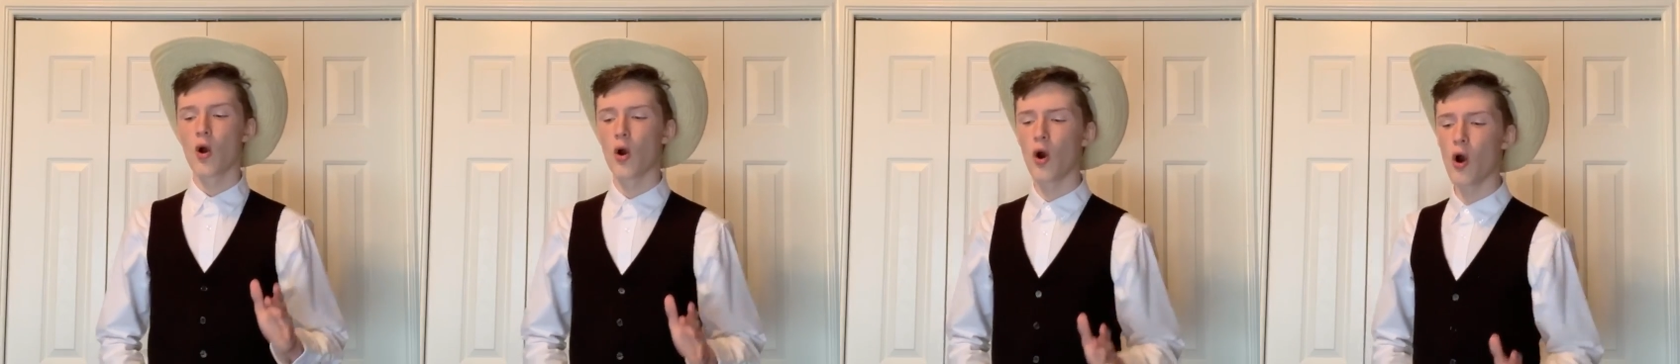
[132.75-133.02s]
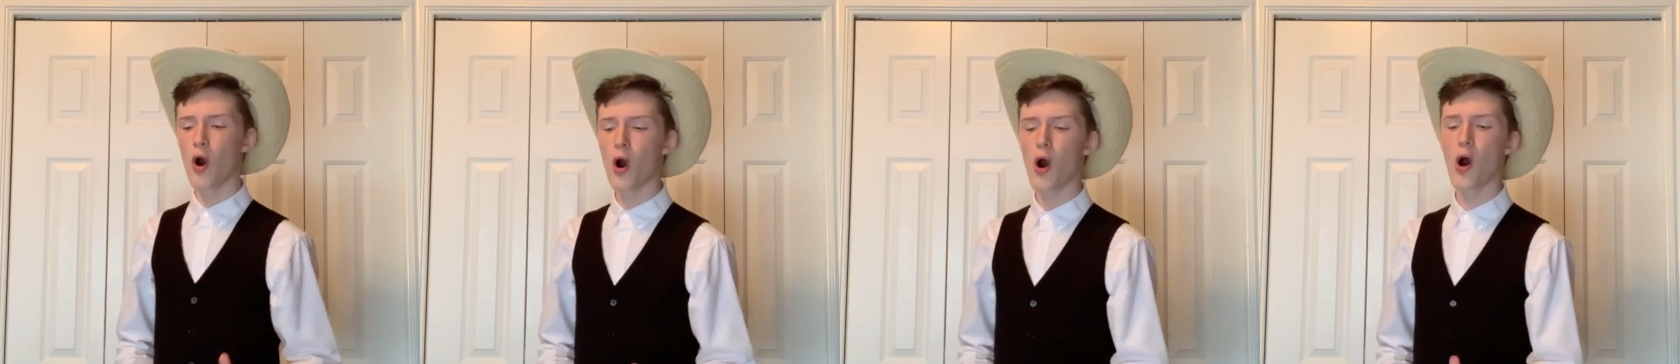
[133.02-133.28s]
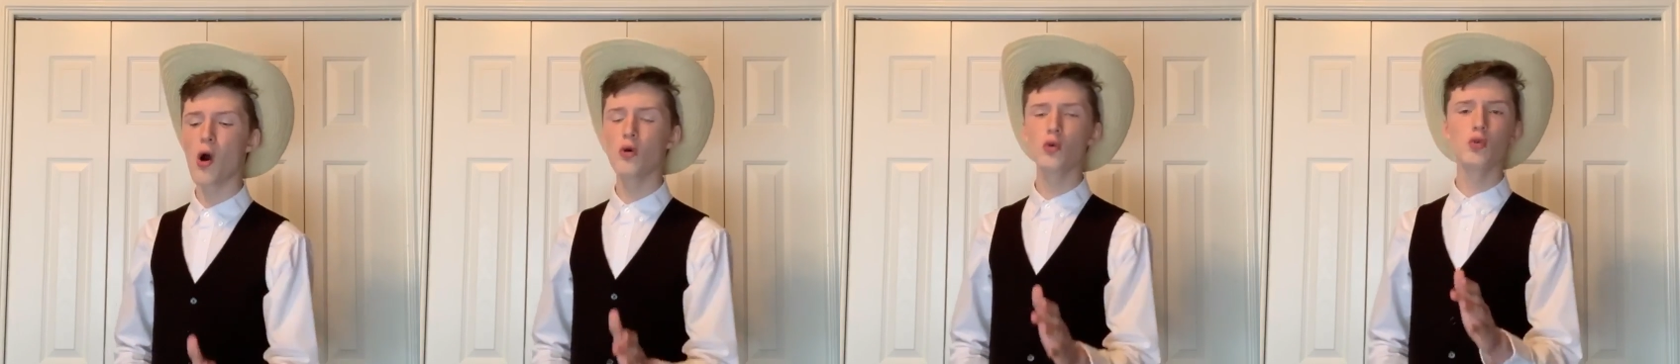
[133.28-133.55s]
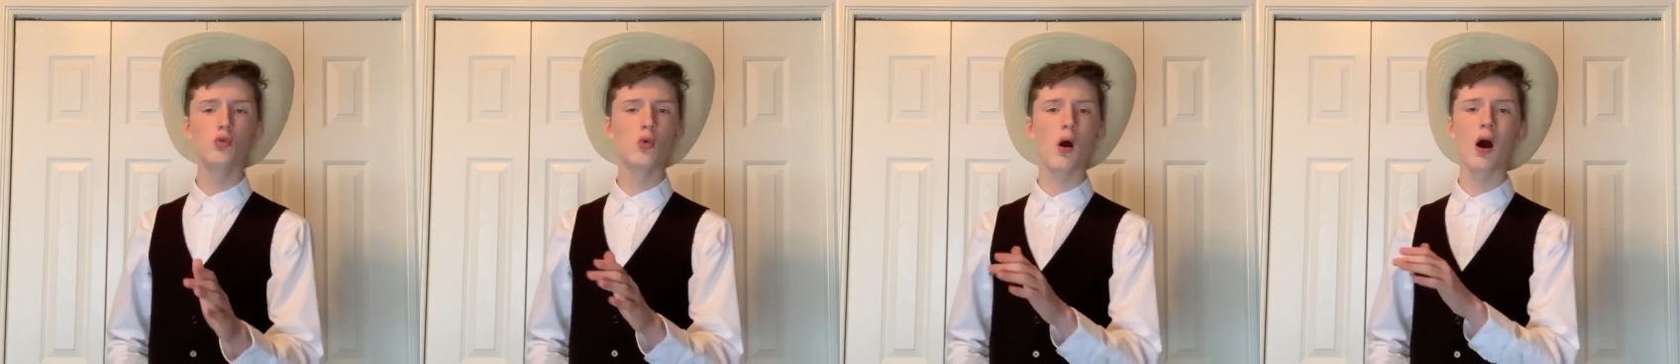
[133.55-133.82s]
Oh,
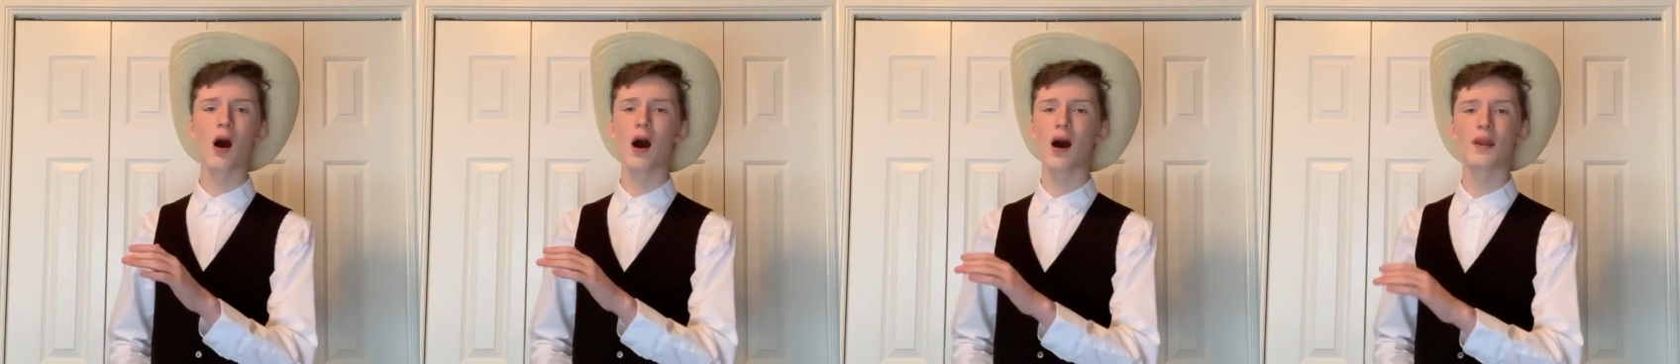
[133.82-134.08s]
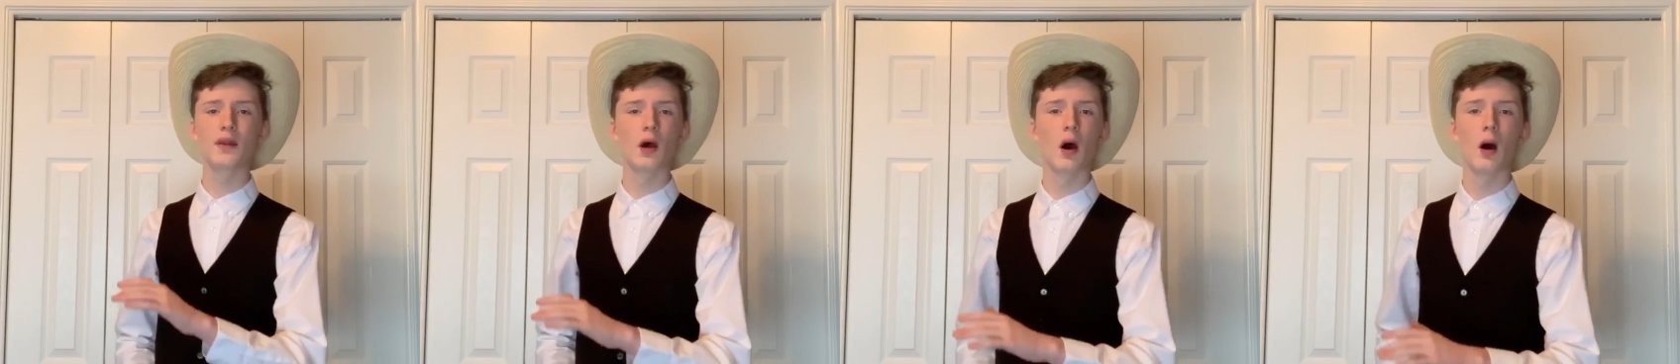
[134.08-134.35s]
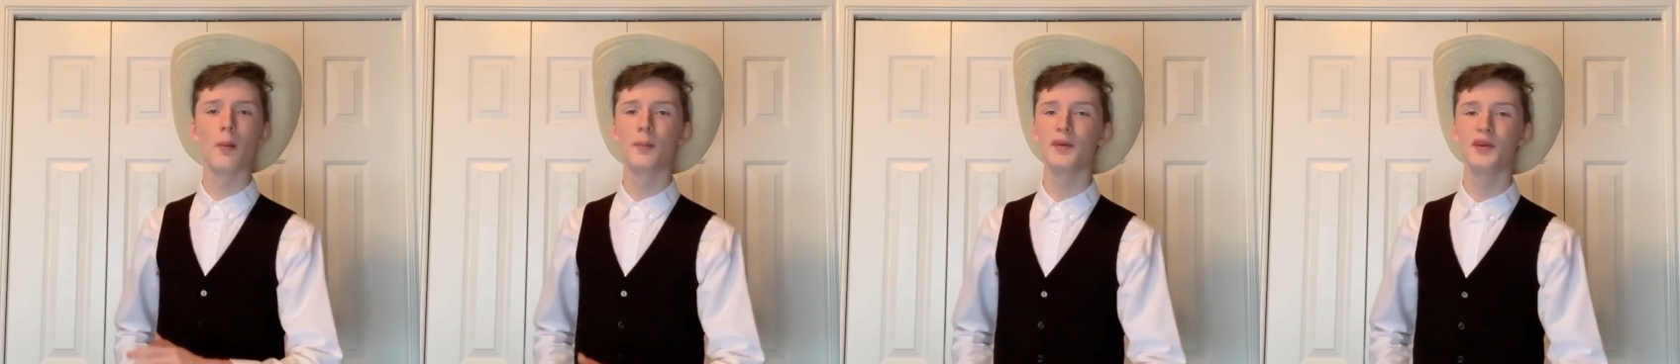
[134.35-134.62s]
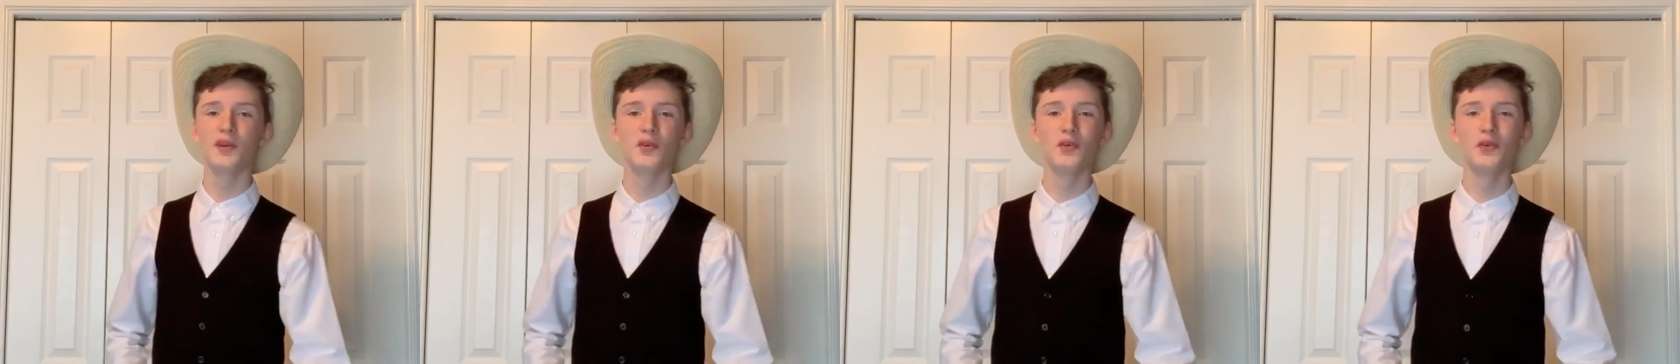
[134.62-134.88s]
what a
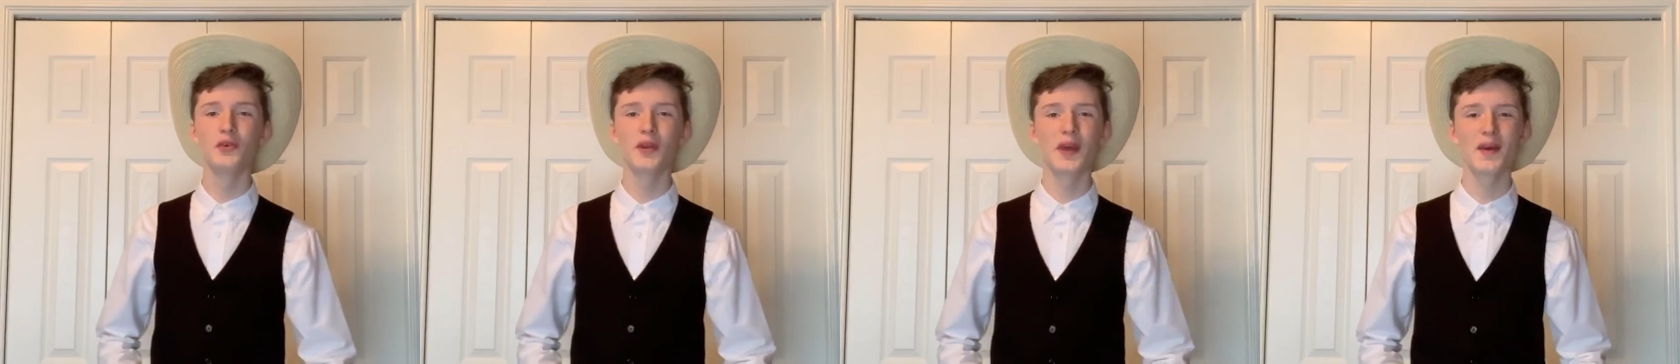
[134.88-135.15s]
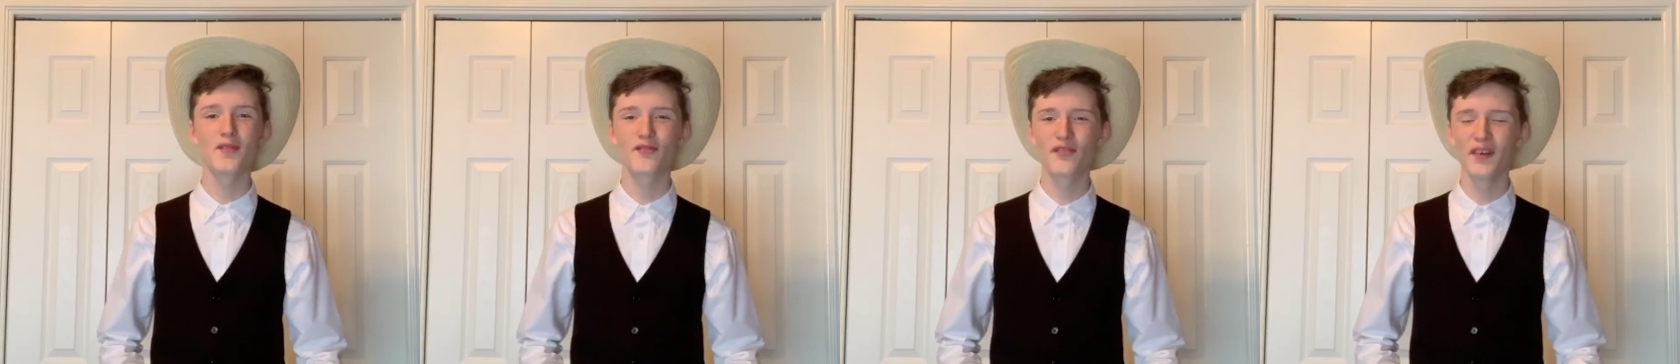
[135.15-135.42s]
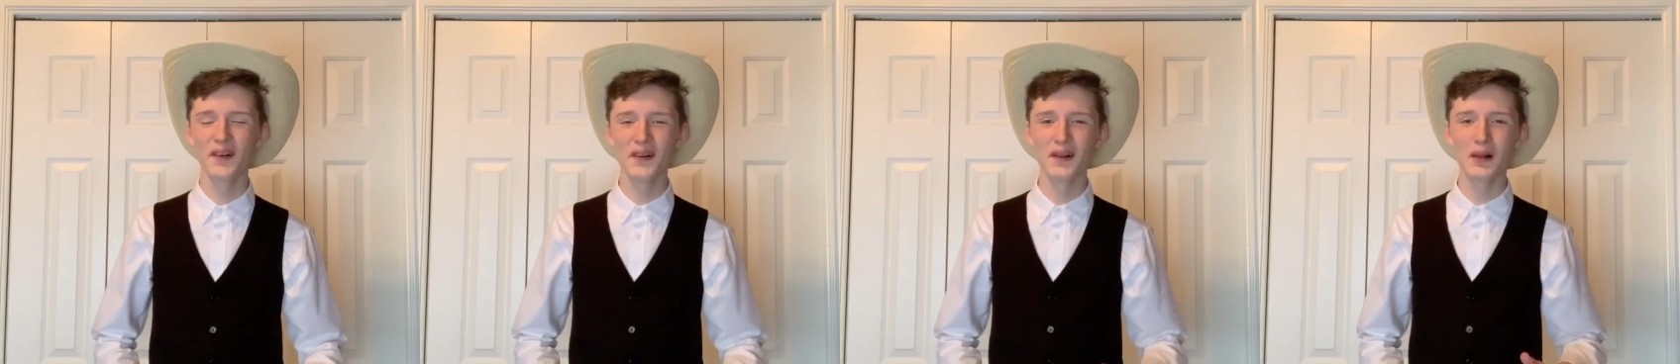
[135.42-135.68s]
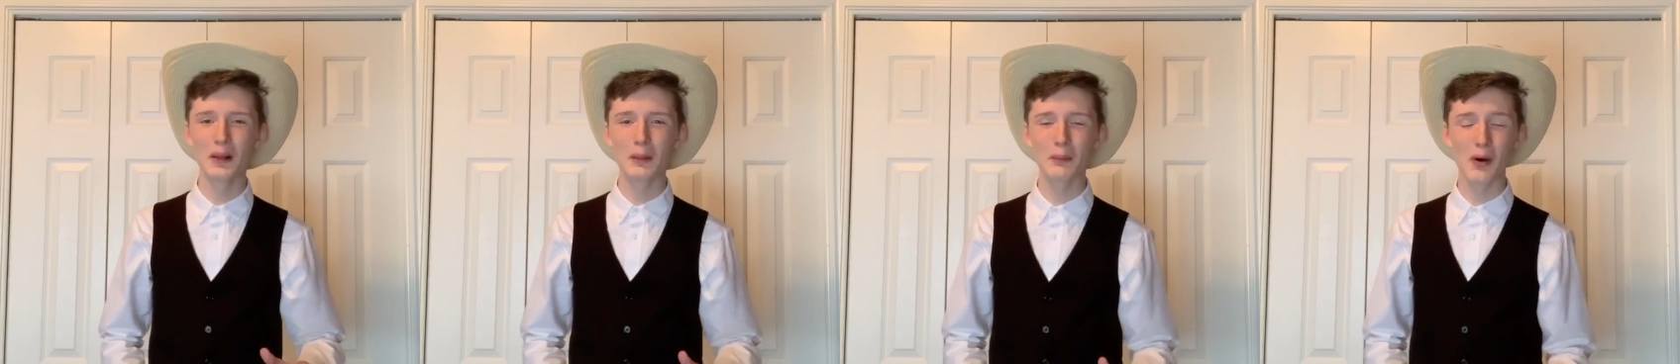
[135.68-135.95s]

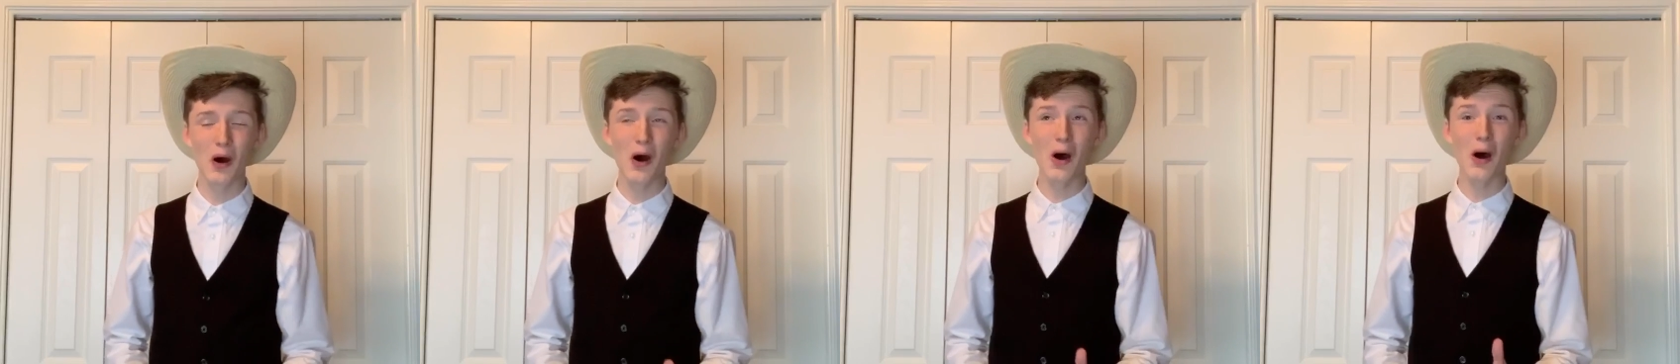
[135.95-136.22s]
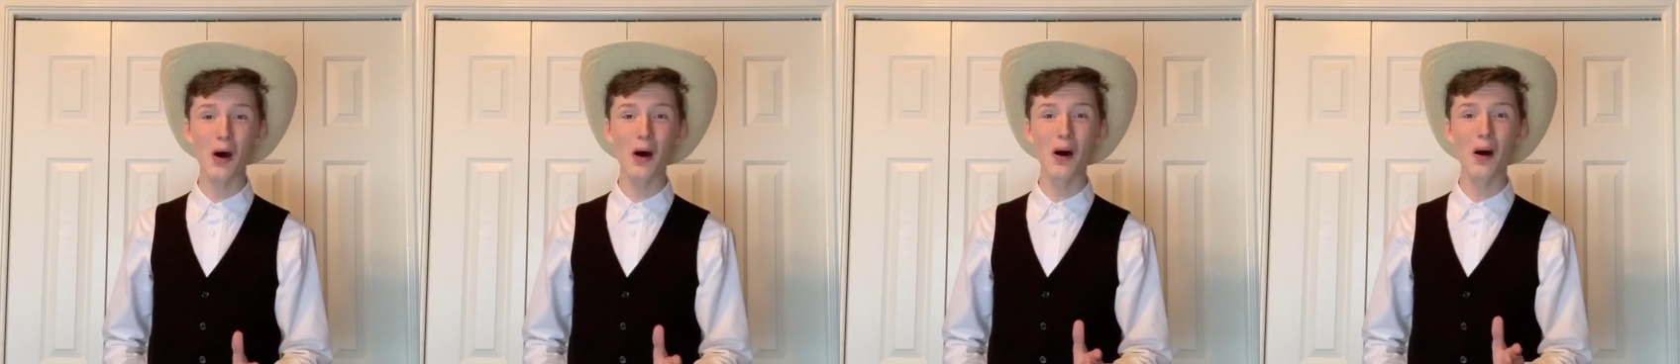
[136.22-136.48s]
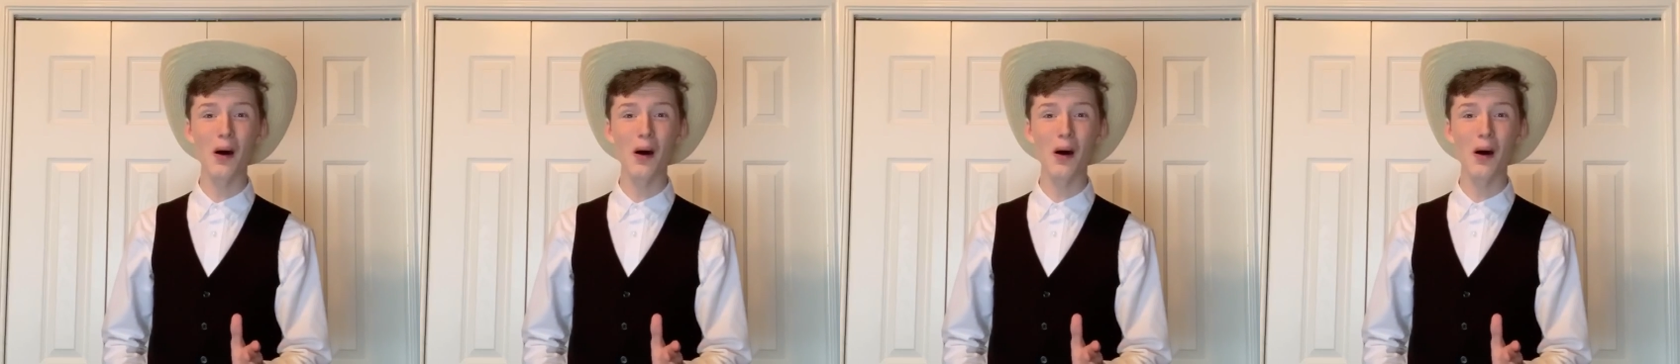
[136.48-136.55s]
beautiful morning.